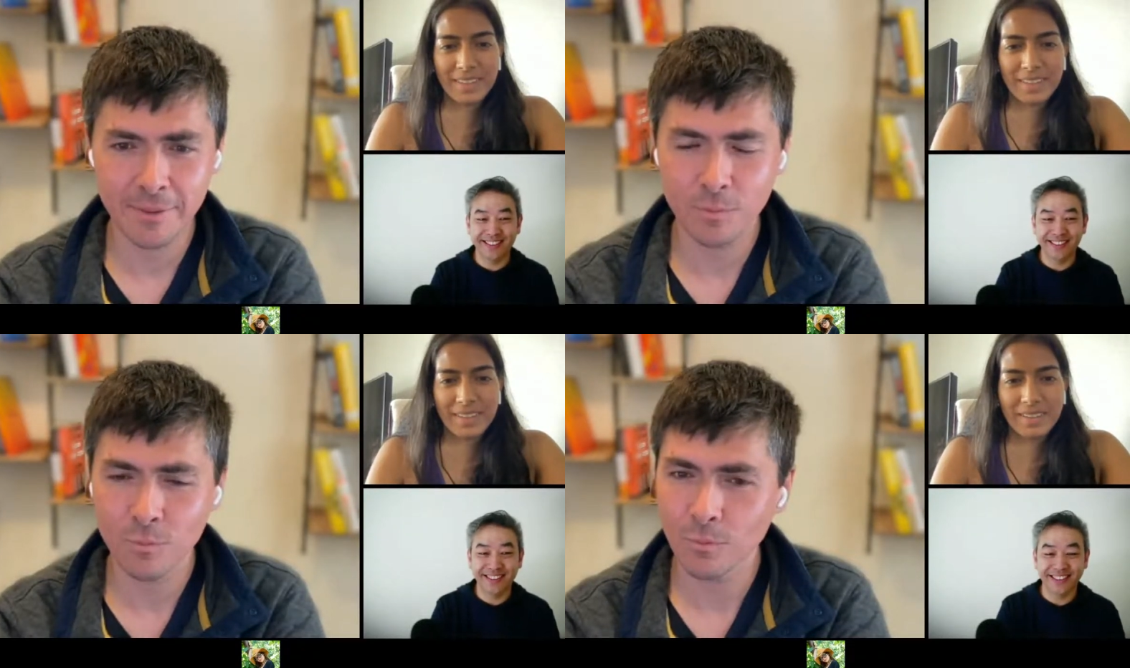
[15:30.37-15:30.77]
Speaker 1: I
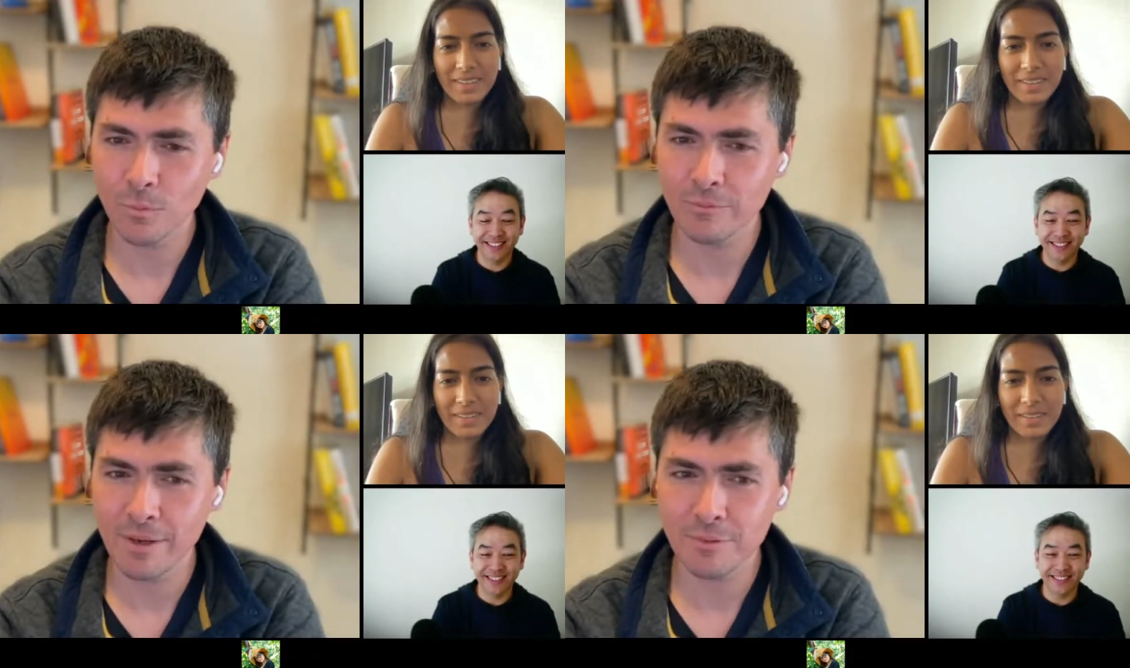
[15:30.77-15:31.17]
mean,
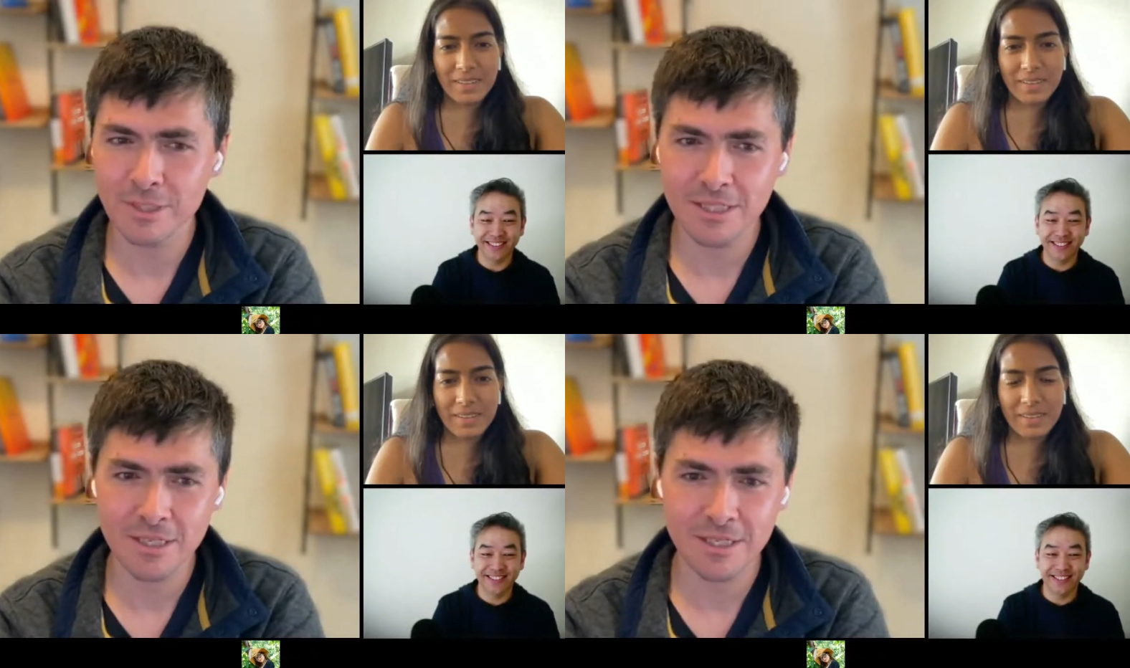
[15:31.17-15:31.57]
would
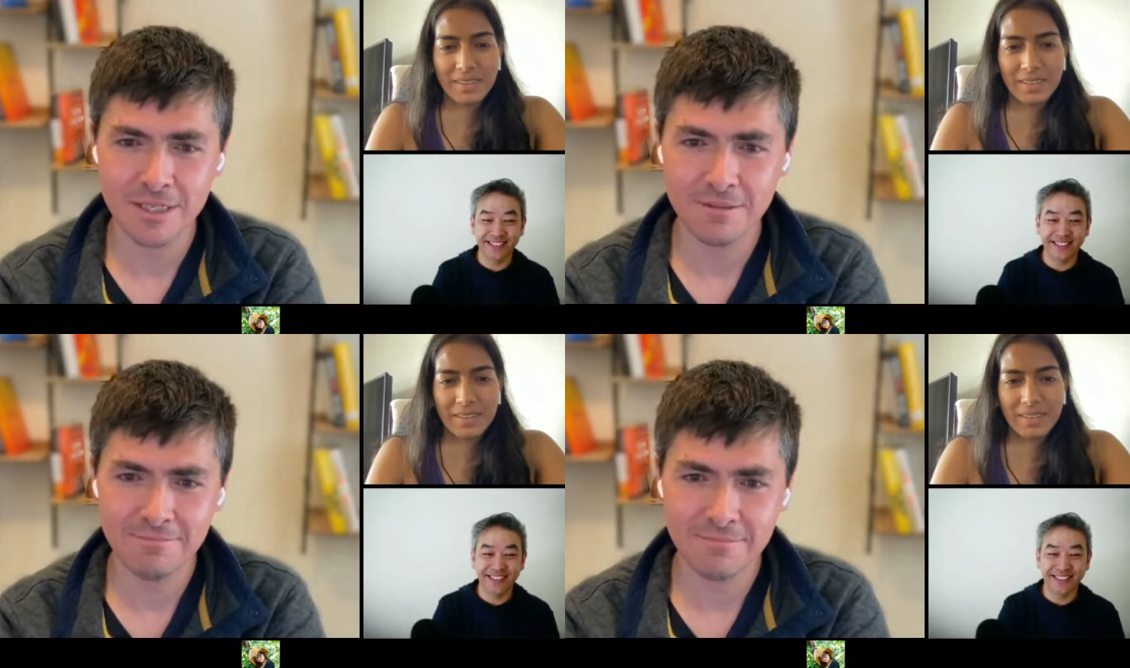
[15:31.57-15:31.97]
Redwood
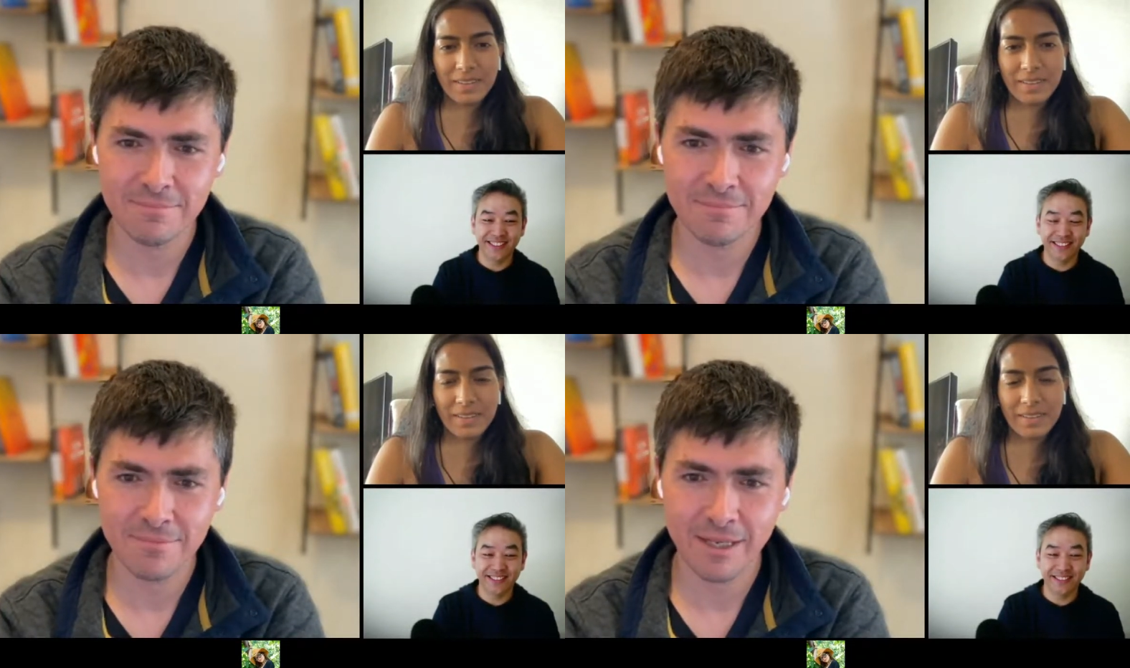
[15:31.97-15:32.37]
City
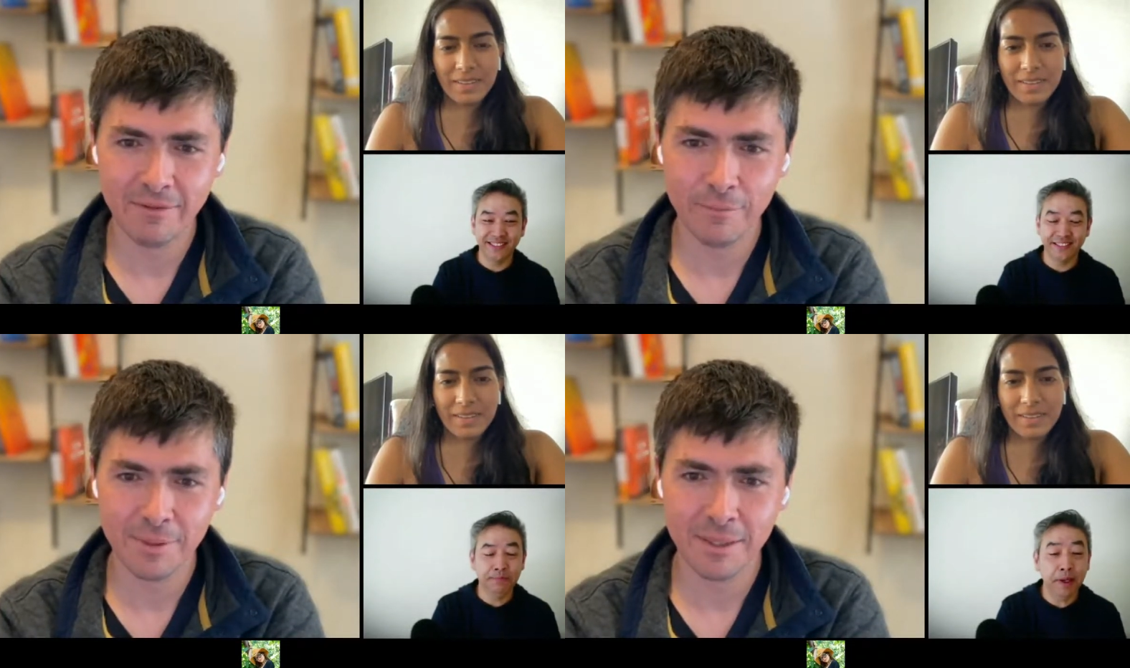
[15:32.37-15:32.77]

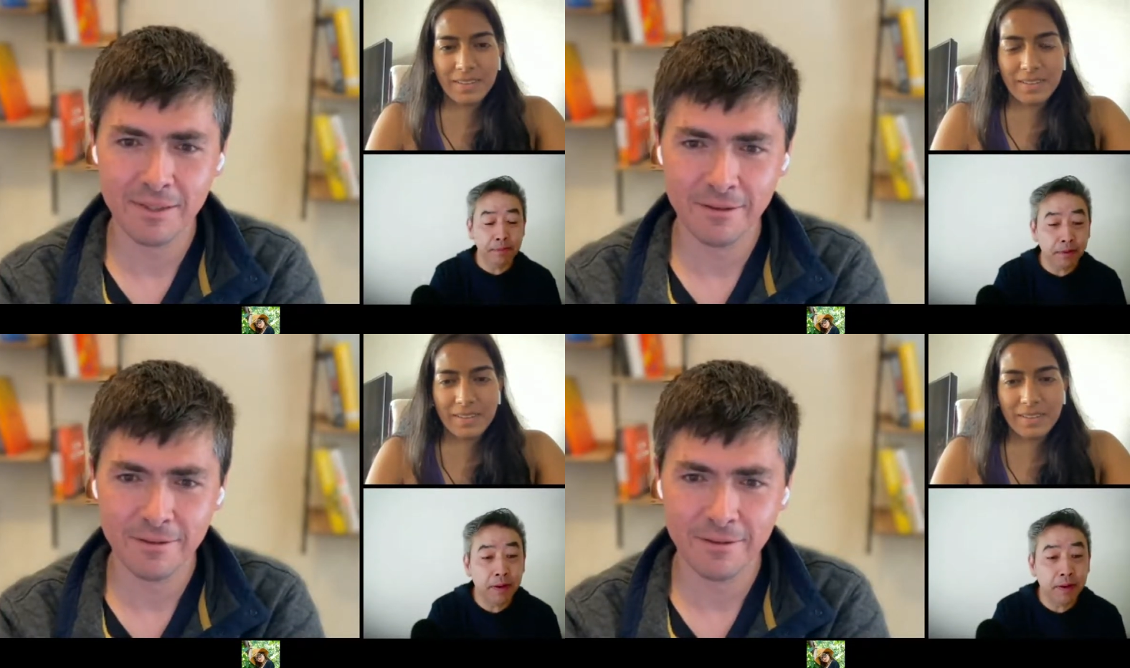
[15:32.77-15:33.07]
have a play